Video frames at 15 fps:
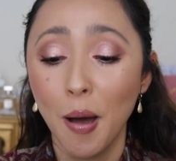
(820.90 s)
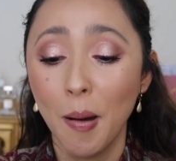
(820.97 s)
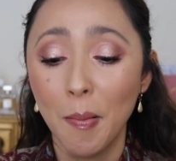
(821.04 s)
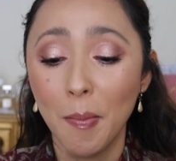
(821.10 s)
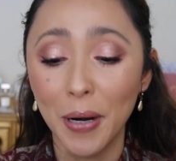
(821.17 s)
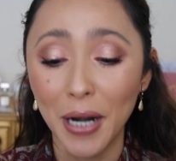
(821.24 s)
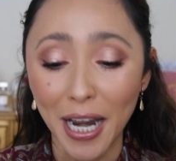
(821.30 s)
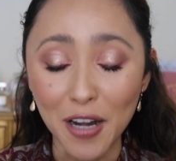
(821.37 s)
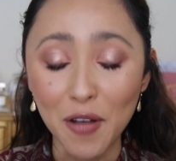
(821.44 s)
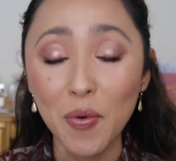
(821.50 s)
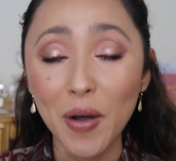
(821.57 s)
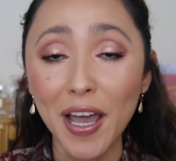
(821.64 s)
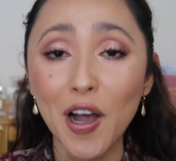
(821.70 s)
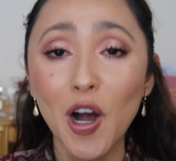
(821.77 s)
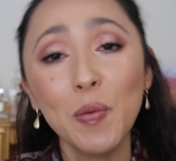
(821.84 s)
But
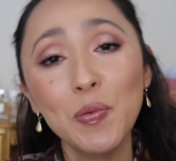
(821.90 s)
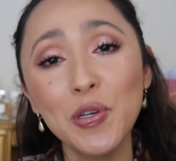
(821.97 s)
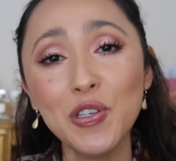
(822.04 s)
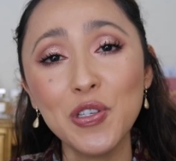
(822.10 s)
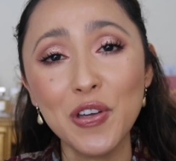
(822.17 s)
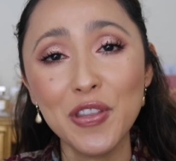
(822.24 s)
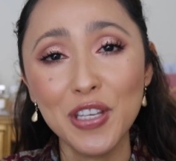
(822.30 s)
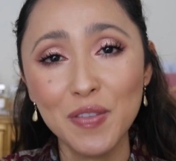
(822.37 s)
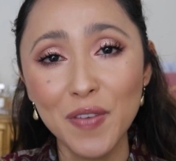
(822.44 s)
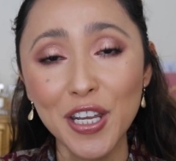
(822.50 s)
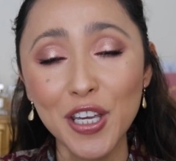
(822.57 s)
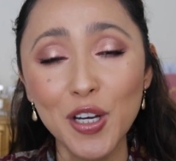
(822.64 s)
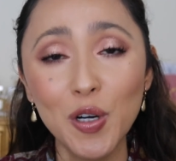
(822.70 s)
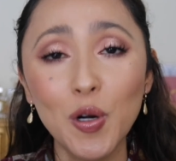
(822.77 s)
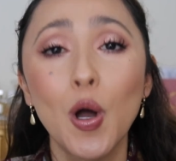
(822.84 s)
anyway, hope you enjoyed this
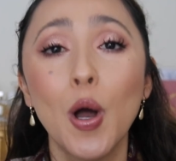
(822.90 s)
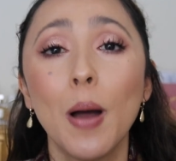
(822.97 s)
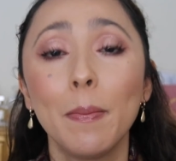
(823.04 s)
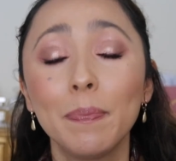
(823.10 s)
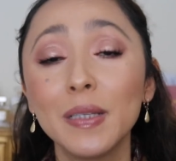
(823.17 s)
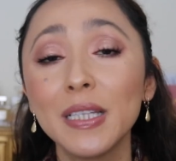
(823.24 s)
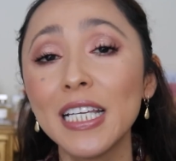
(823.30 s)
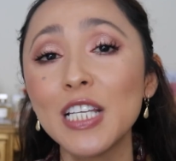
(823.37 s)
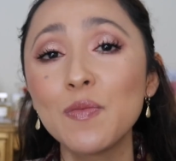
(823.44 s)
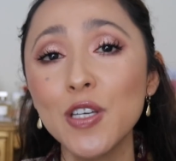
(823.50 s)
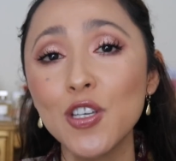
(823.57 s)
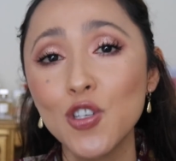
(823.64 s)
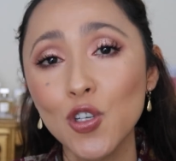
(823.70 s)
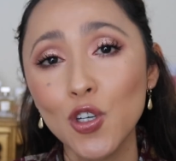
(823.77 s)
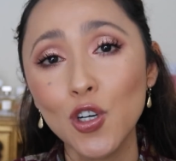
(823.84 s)
video. Please be
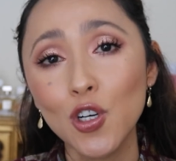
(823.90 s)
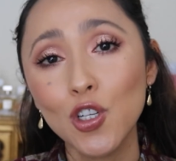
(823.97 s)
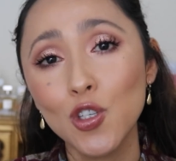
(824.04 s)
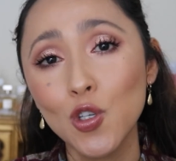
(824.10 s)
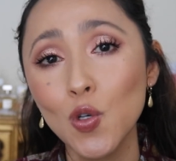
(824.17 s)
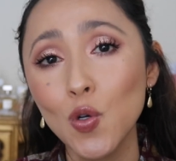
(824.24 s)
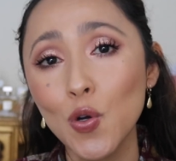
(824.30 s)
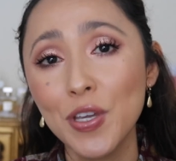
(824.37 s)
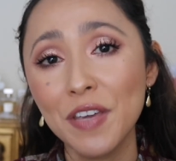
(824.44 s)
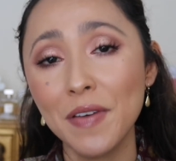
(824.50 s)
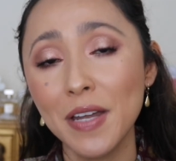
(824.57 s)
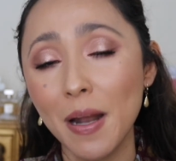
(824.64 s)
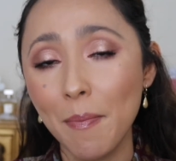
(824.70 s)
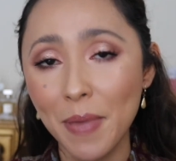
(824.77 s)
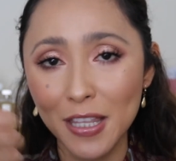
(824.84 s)
sure to give it
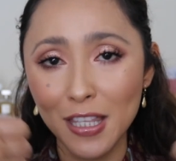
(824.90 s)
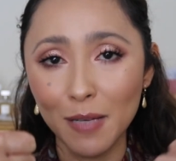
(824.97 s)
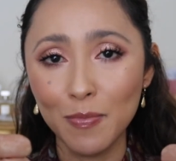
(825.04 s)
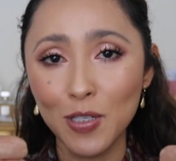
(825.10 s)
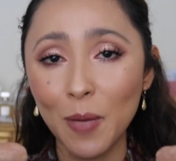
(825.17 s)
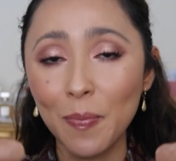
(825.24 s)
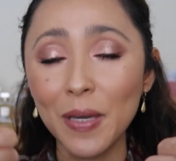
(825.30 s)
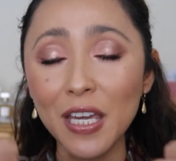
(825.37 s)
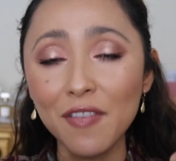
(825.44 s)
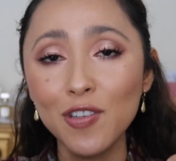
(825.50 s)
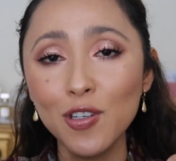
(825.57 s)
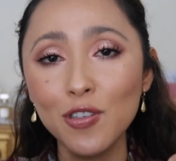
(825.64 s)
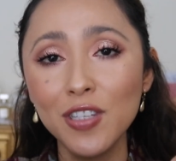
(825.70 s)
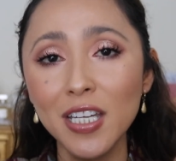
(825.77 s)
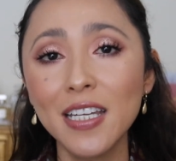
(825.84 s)
a big thumbs up if
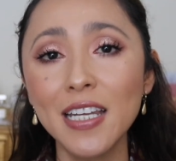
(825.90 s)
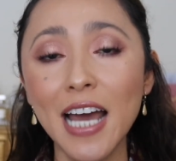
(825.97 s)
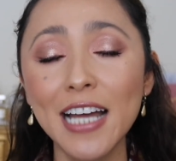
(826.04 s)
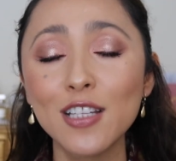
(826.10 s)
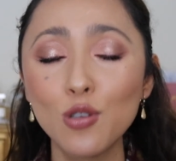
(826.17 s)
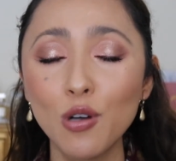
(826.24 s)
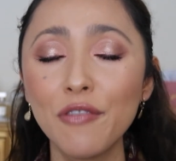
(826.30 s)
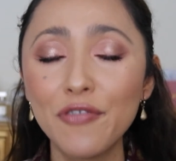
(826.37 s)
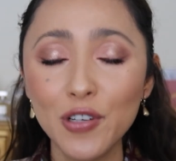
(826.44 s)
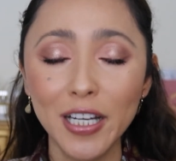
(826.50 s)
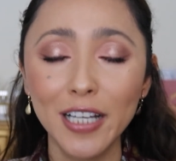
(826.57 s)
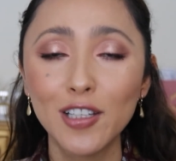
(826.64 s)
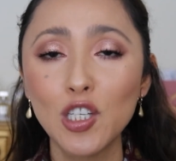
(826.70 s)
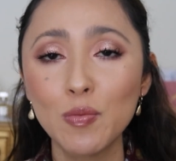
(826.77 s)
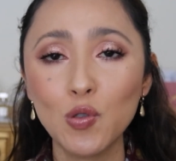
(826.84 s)
you did, and don't
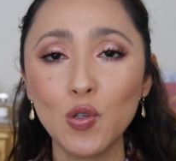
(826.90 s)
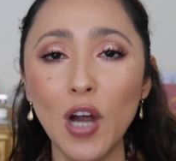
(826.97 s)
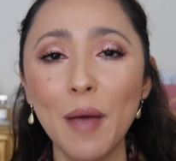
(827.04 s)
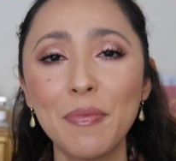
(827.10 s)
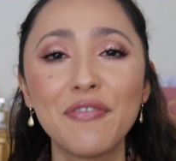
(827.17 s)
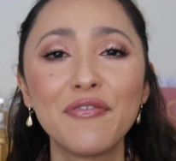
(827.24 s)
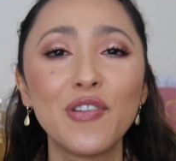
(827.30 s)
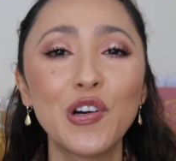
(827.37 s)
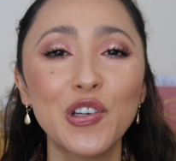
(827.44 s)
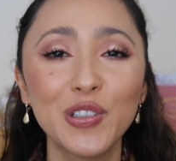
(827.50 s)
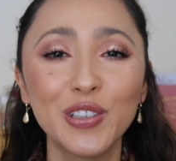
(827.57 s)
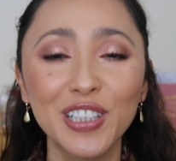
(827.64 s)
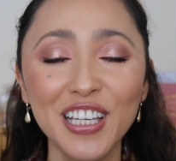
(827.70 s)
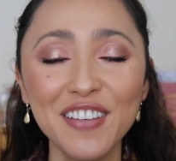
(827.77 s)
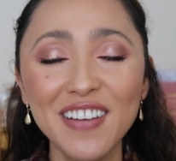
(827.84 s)
forget to subscribe before you
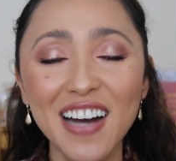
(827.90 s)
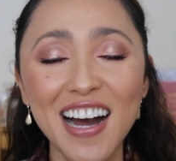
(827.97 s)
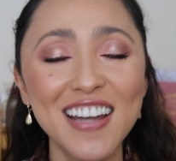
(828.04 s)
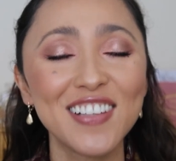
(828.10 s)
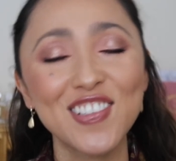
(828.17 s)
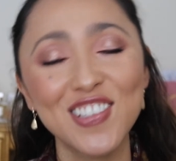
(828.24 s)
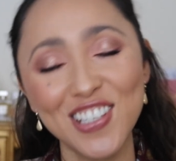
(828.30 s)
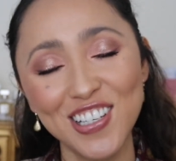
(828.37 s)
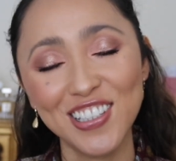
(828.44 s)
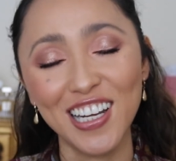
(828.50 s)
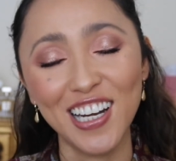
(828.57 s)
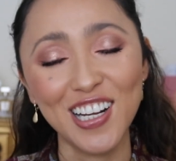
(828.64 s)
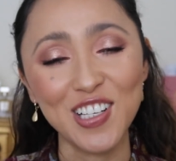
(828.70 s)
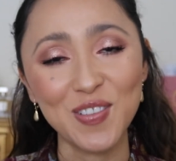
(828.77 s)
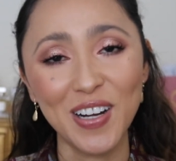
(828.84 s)
leave, and I'll see you in the
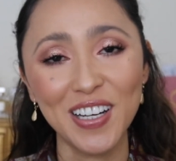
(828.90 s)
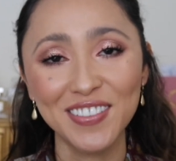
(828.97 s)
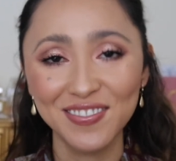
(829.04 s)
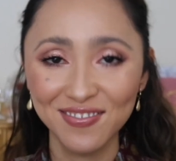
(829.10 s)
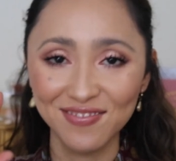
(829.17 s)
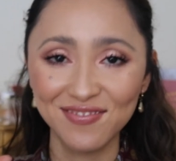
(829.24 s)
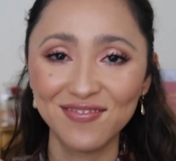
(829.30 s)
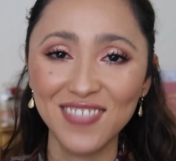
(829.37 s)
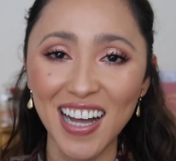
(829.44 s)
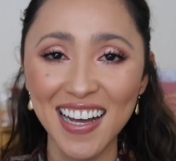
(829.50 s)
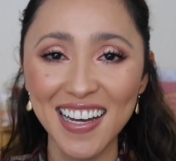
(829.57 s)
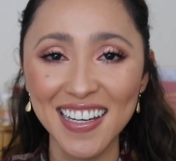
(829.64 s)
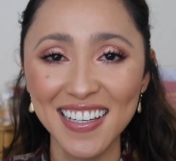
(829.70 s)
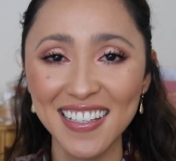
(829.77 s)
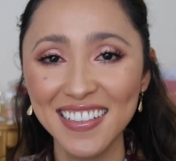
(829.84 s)
next one.
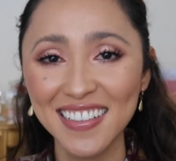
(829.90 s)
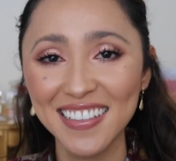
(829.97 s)
Bye!